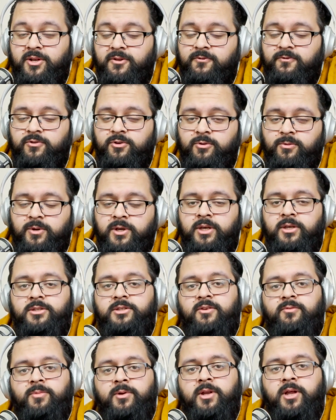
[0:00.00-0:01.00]
few weeks.
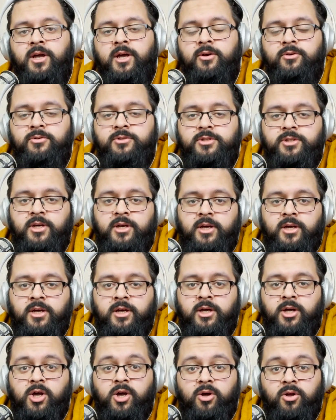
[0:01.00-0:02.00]
I've been out
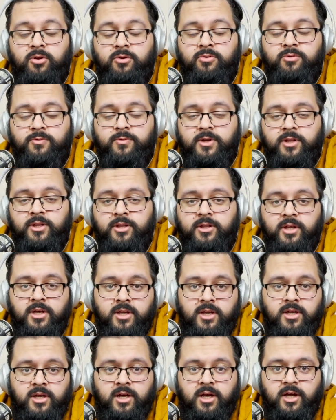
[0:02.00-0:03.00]
cold with
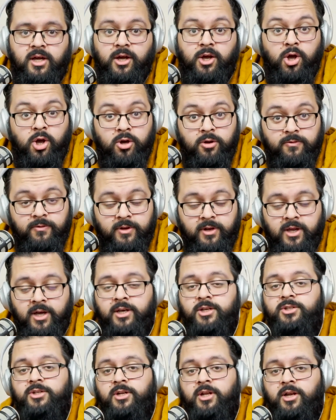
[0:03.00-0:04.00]
COVID,
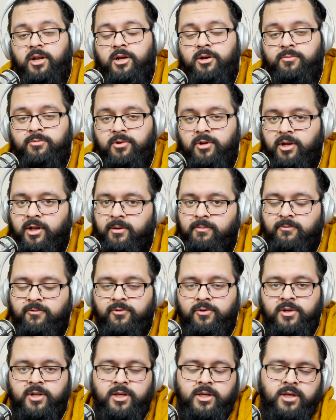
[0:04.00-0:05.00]
actually. Alhamdulillah, I'm
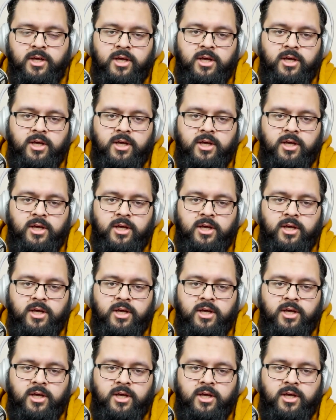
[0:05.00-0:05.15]
fully